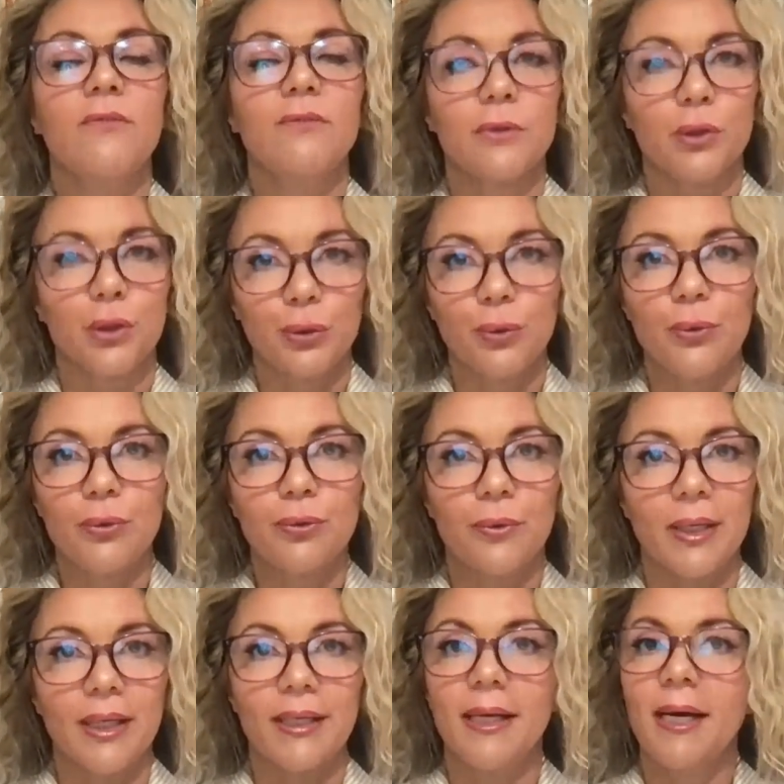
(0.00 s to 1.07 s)
for
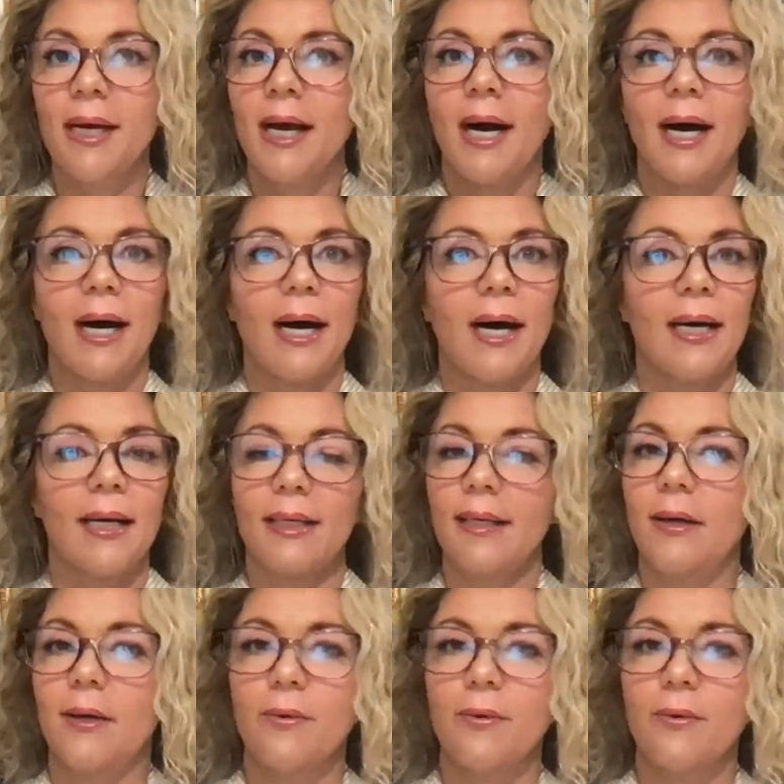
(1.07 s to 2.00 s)
children, as